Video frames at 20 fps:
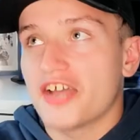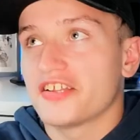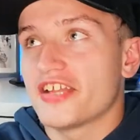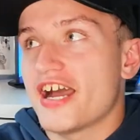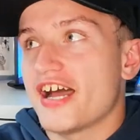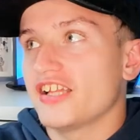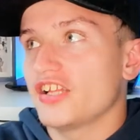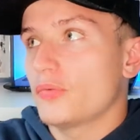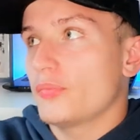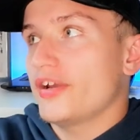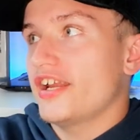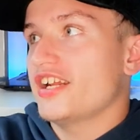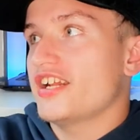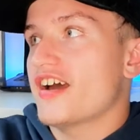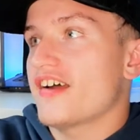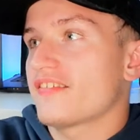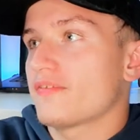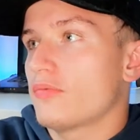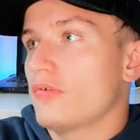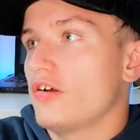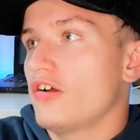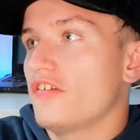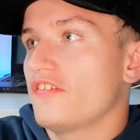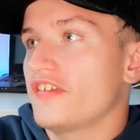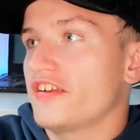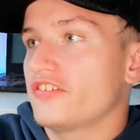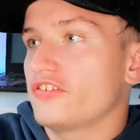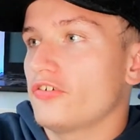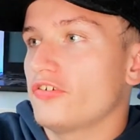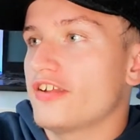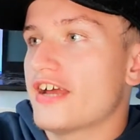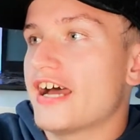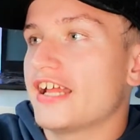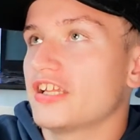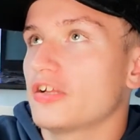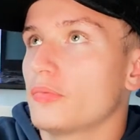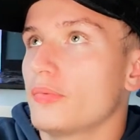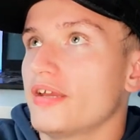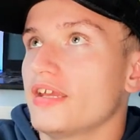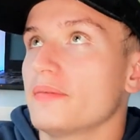And Halloween as well, so like doing
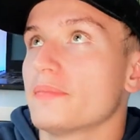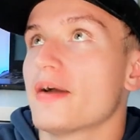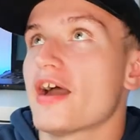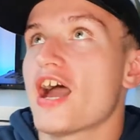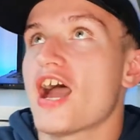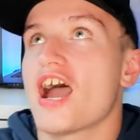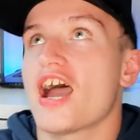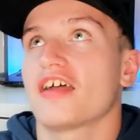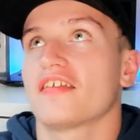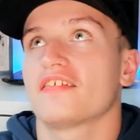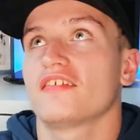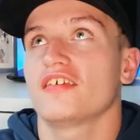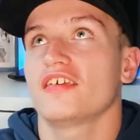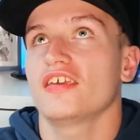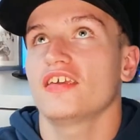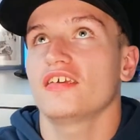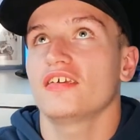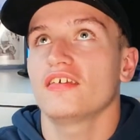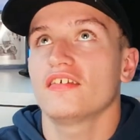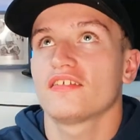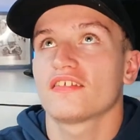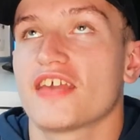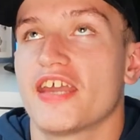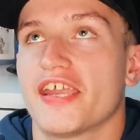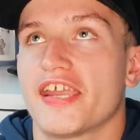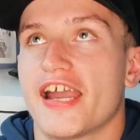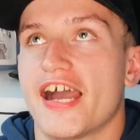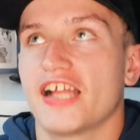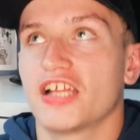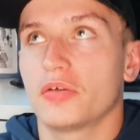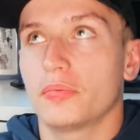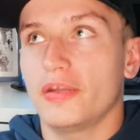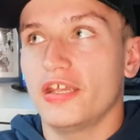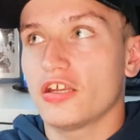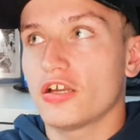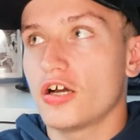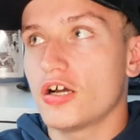Halloween parties, getting Halloween